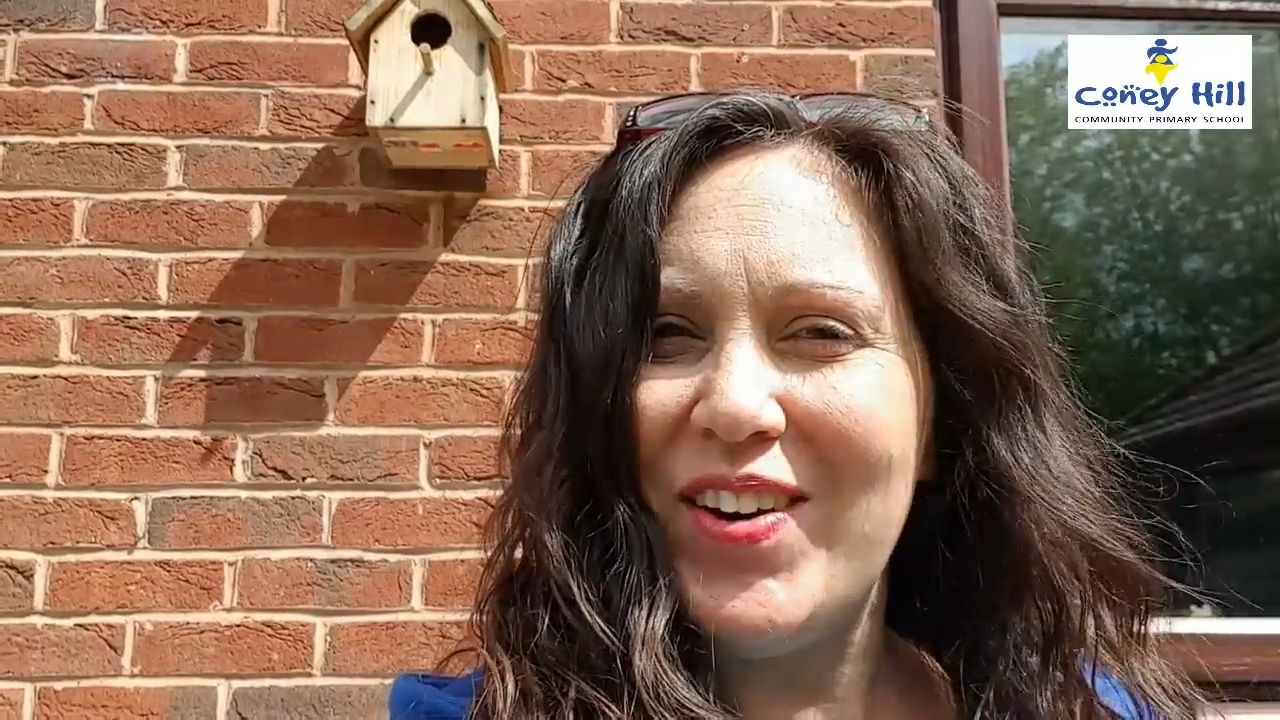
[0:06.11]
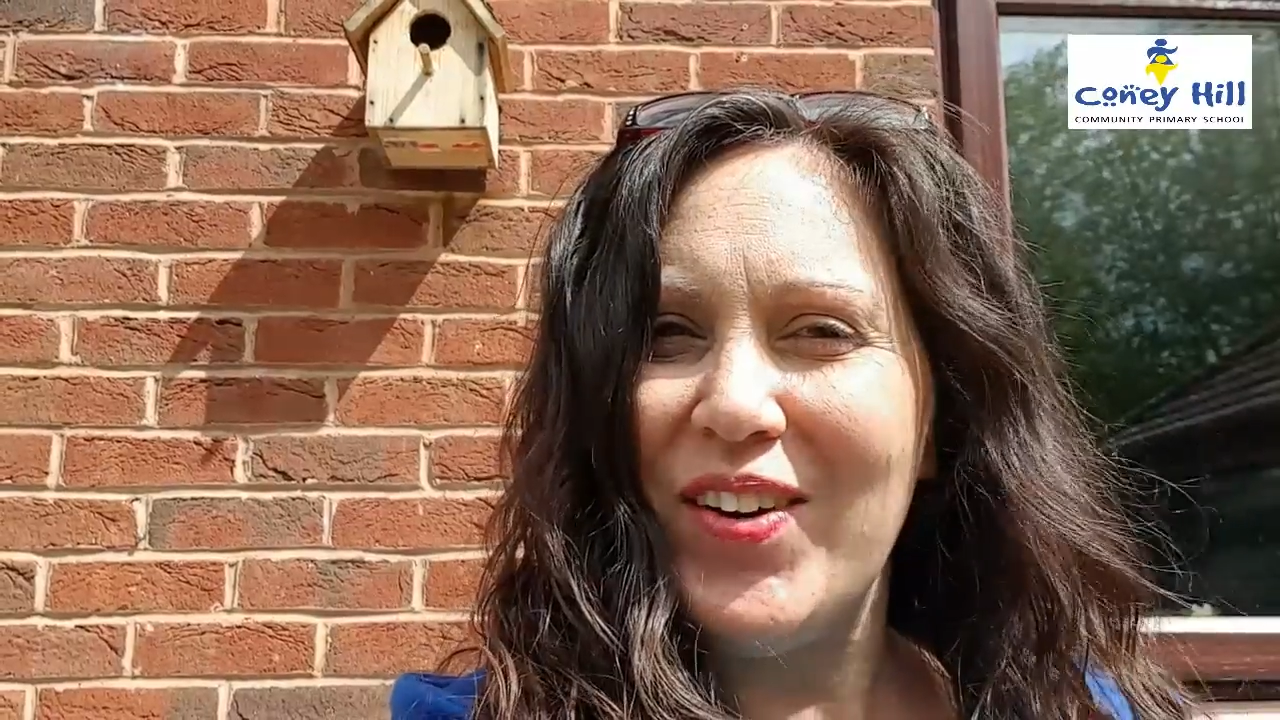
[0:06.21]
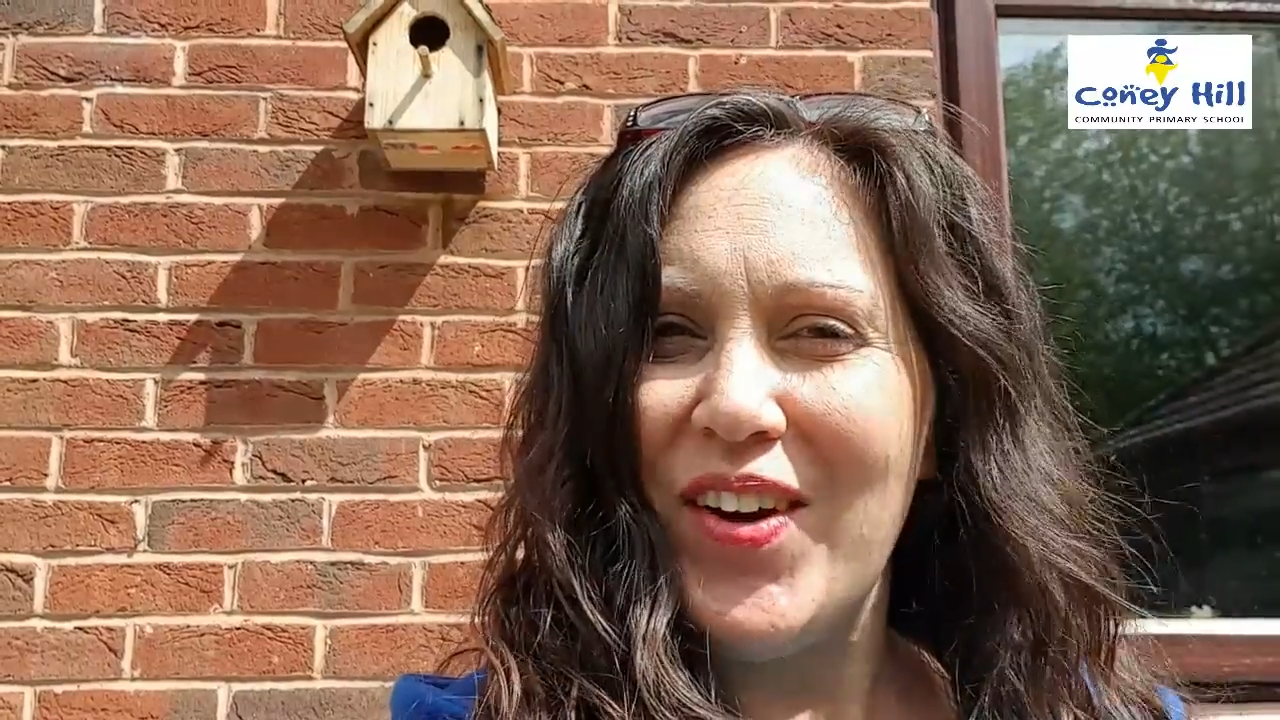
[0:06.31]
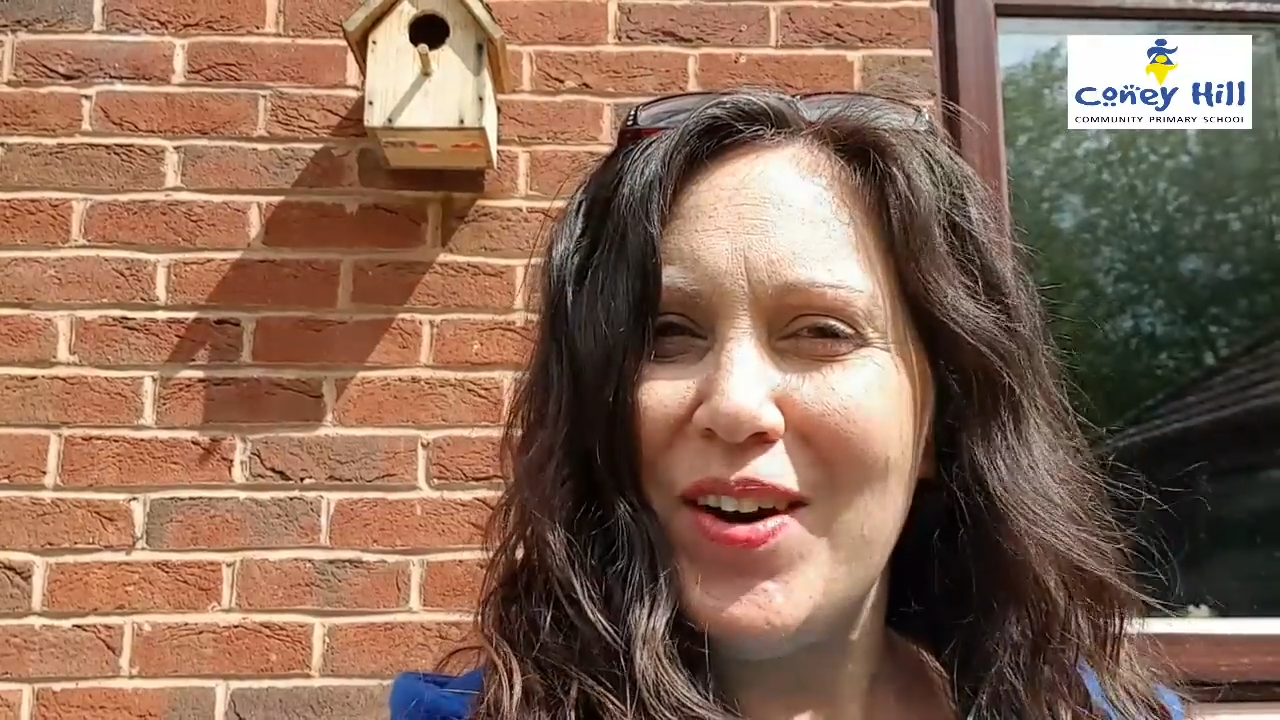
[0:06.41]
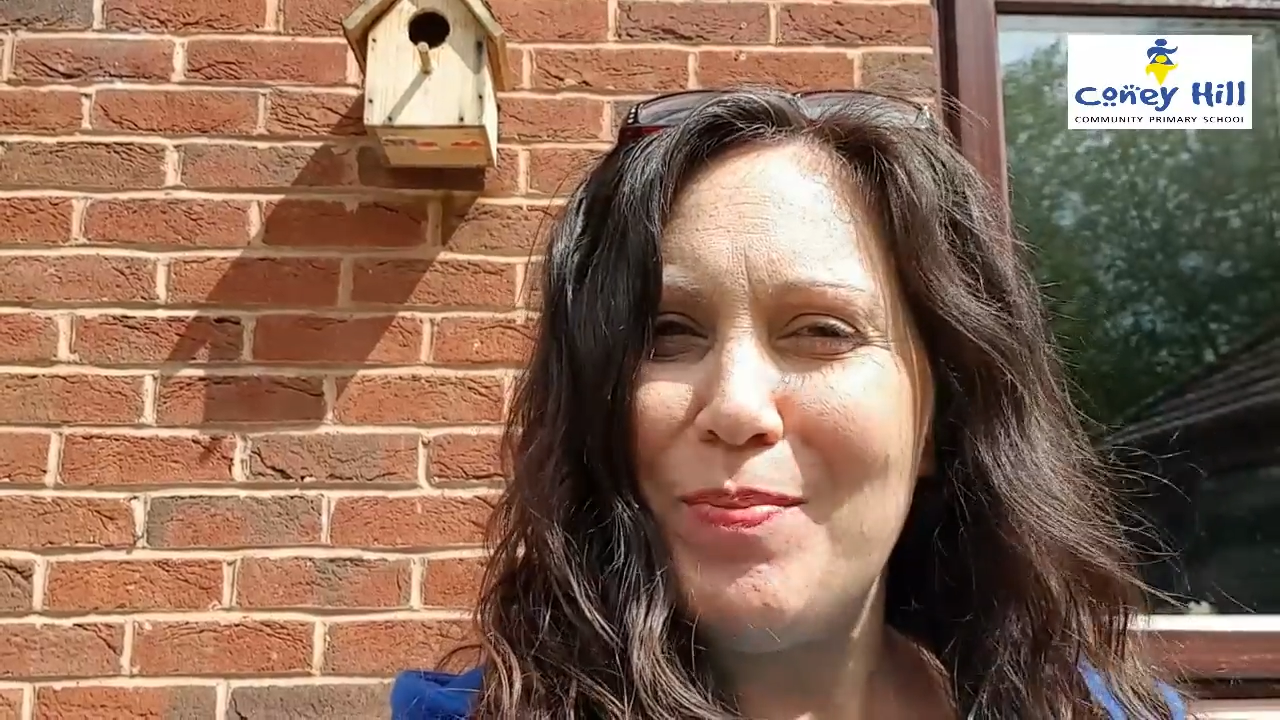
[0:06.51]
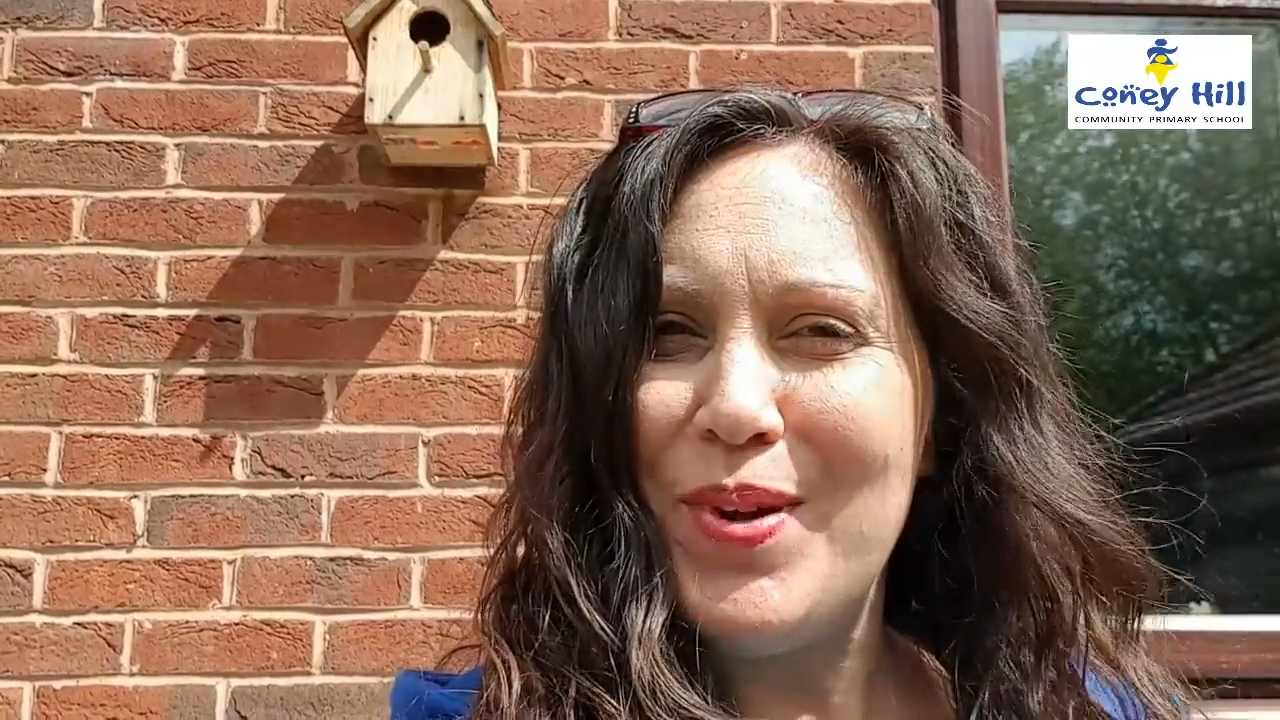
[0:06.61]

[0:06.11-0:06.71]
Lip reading: on our